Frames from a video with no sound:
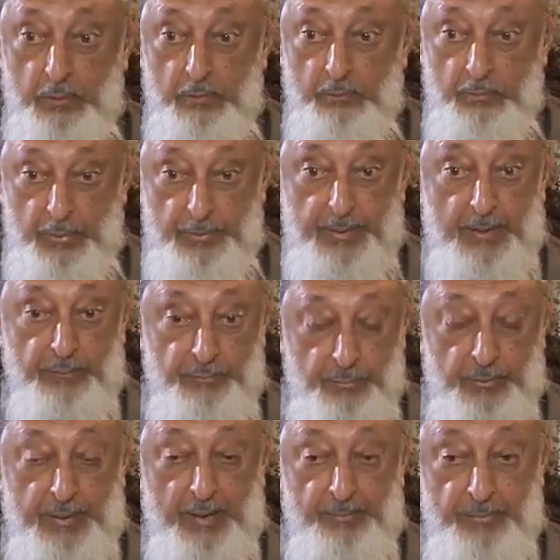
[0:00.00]
But that's
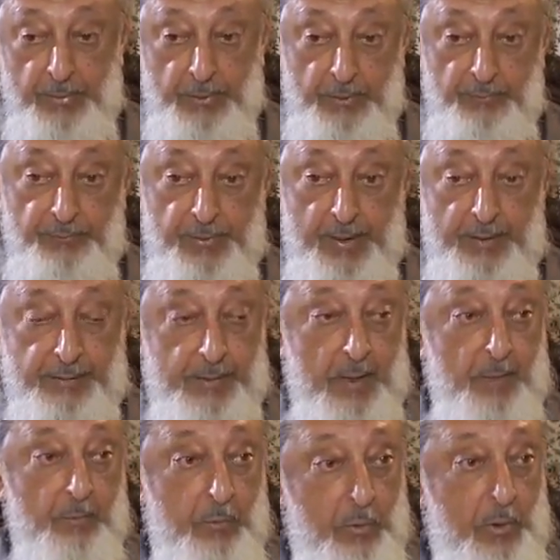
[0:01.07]
what happened in the
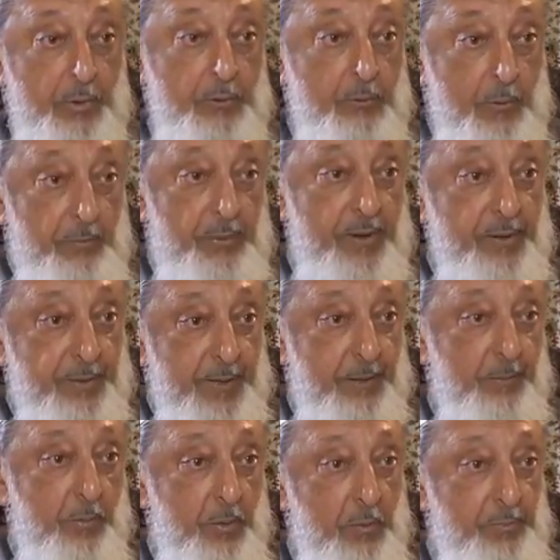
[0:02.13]
Vietnam War. They were
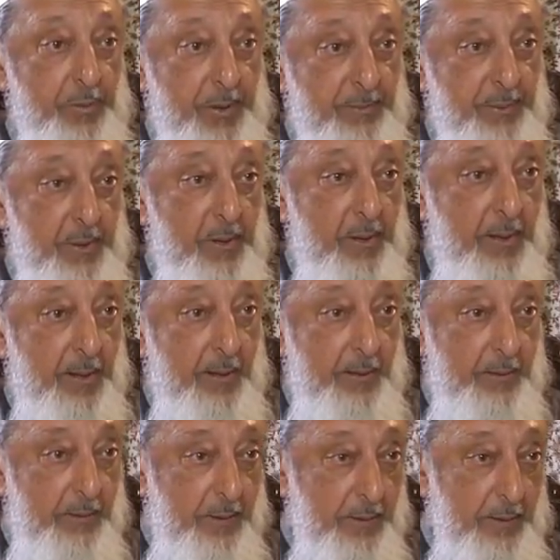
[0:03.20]
printing more paper
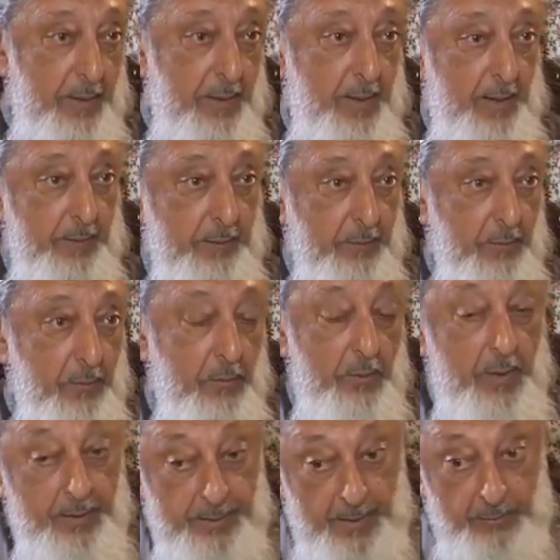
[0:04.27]
than they had gold,
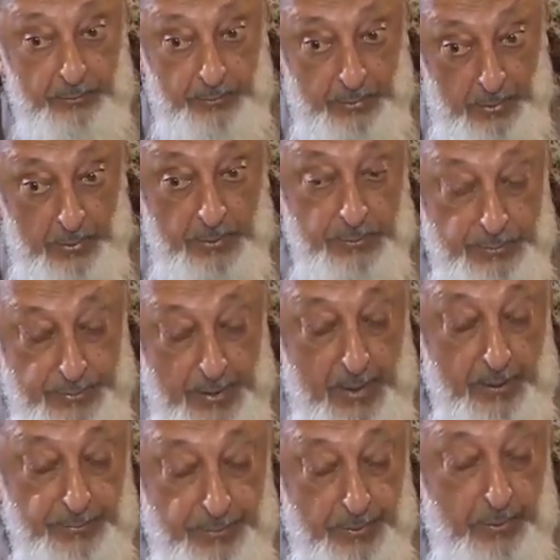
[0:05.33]
and that
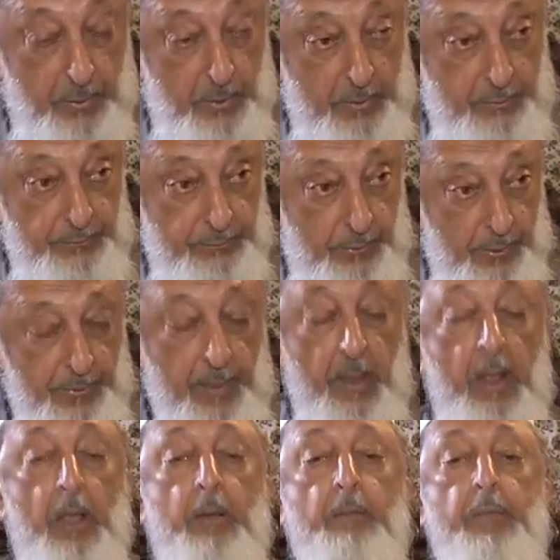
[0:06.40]
Charles de Gaulle saw that.
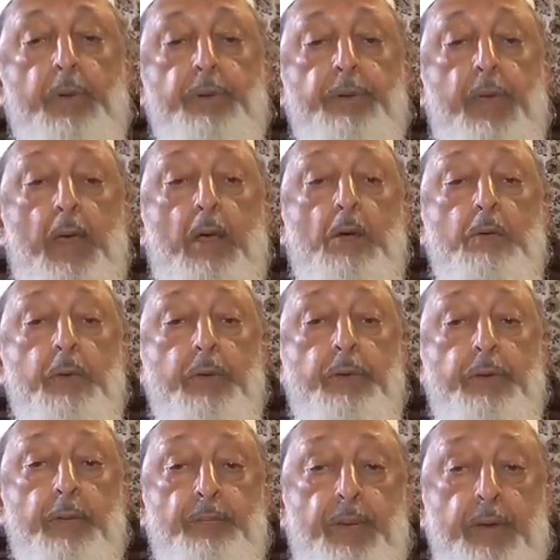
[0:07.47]
But now with
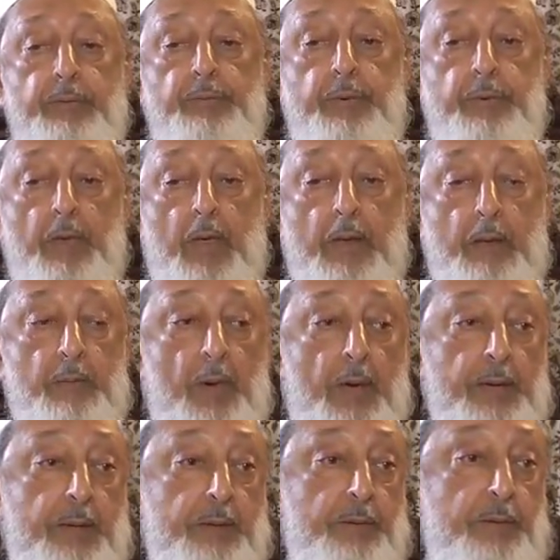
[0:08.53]
the petrodollar
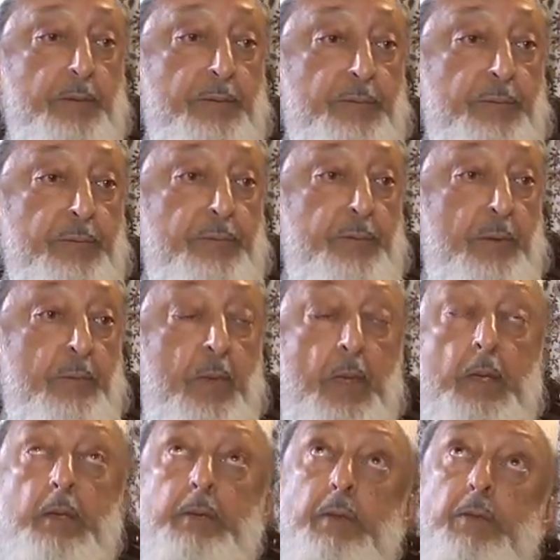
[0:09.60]
monetary system,
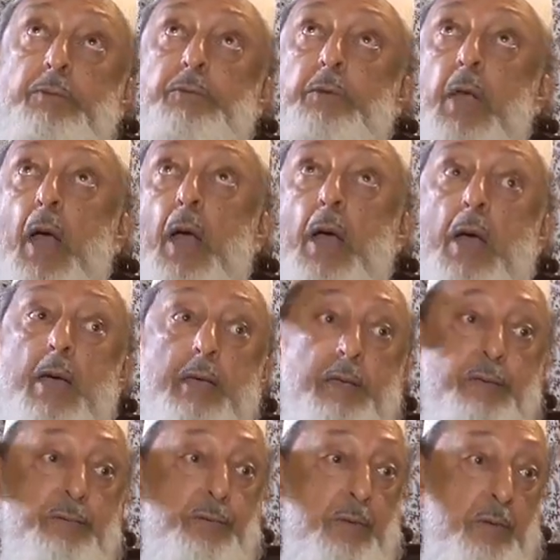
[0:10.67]
the sky
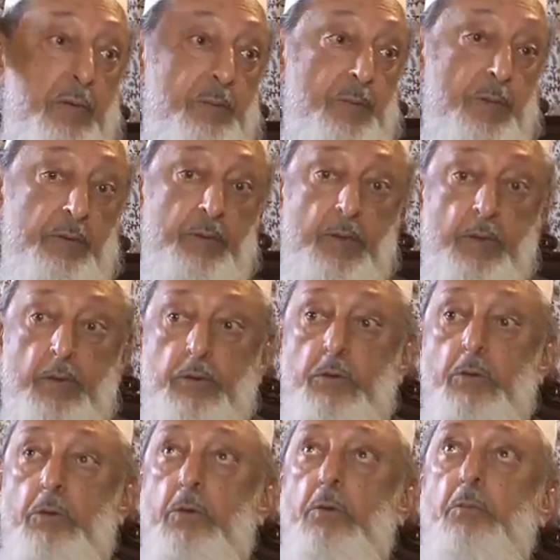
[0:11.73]
is the limit.
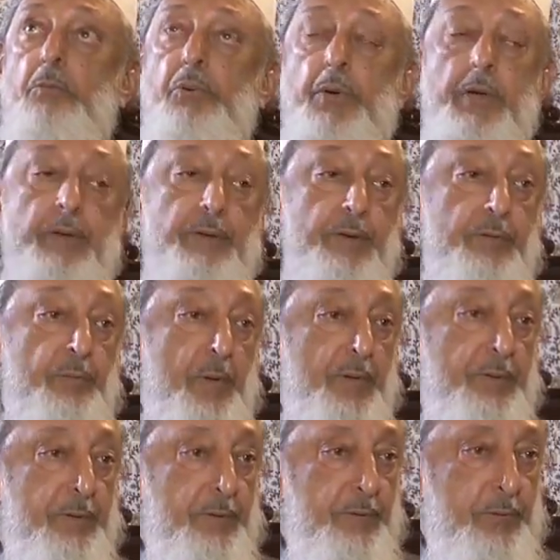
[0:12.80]
You can print as
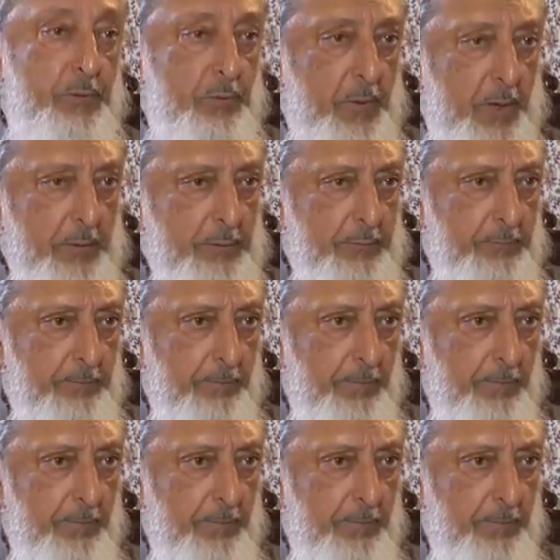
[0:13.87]
much as you want.